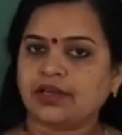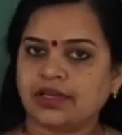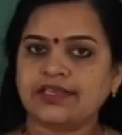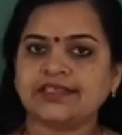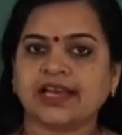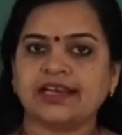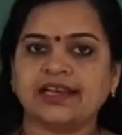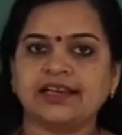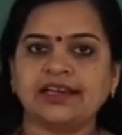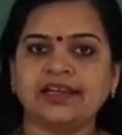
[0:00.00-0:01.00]
his
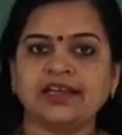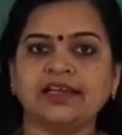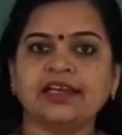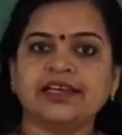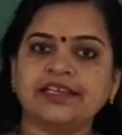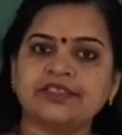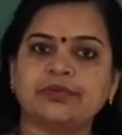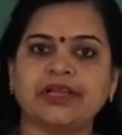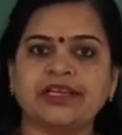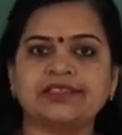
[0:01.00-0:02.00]
identity, his
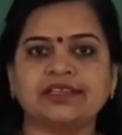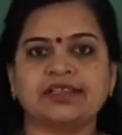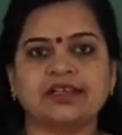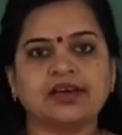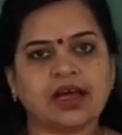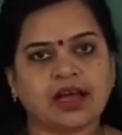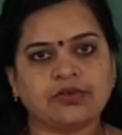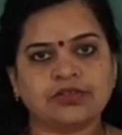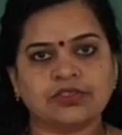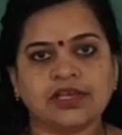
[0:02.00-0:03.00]
place in the
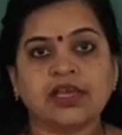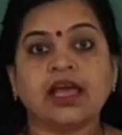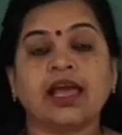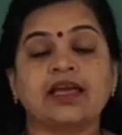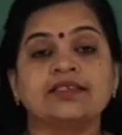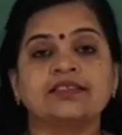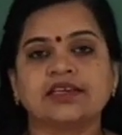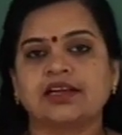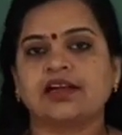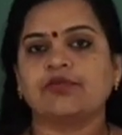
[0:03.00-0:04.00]
house. As
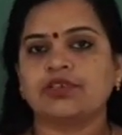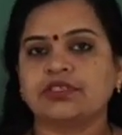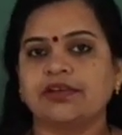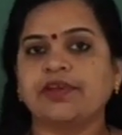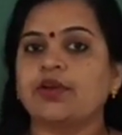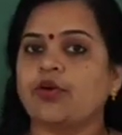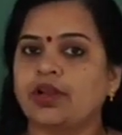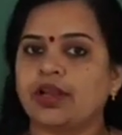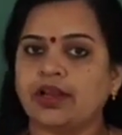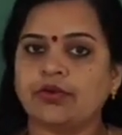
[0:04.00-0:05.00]
Gerard was living
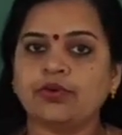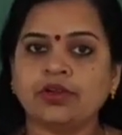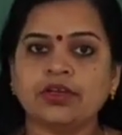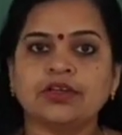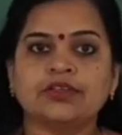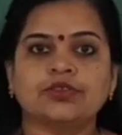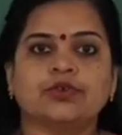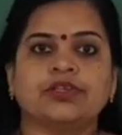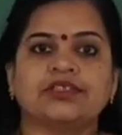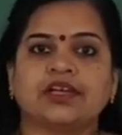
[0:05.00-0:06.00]
all alone, so
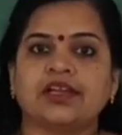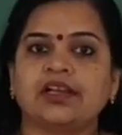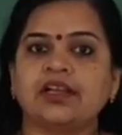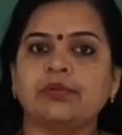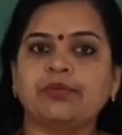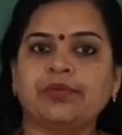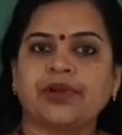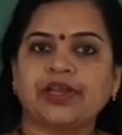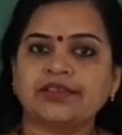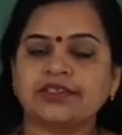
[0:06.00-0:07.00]
he suddenly
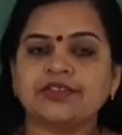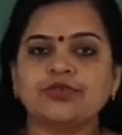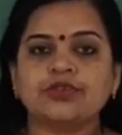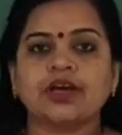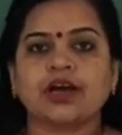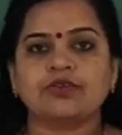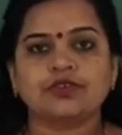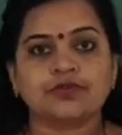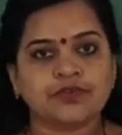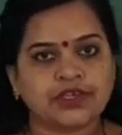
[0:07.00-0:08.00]
breaks into the
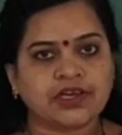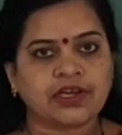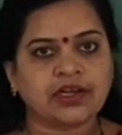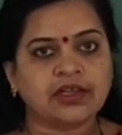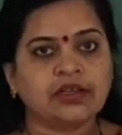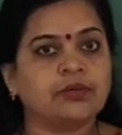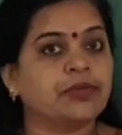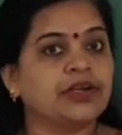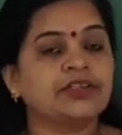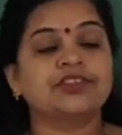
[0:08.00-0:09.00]
house of Gerard.
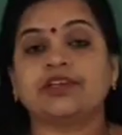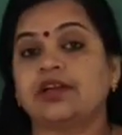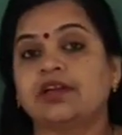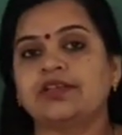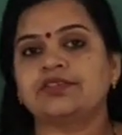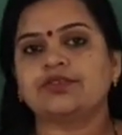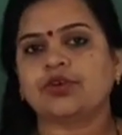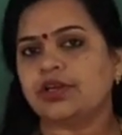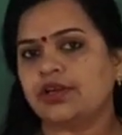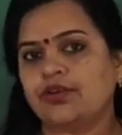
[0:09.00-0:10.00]
But Gerard is
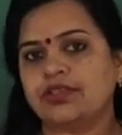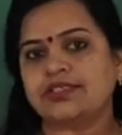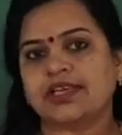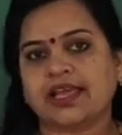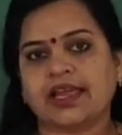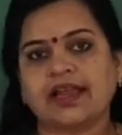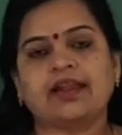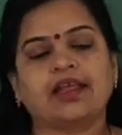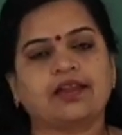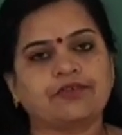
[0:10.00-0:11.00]
not at all scared
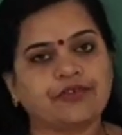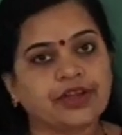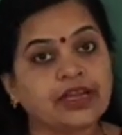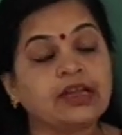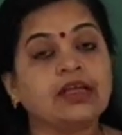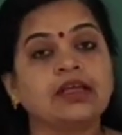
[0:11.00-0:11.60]
and afraid.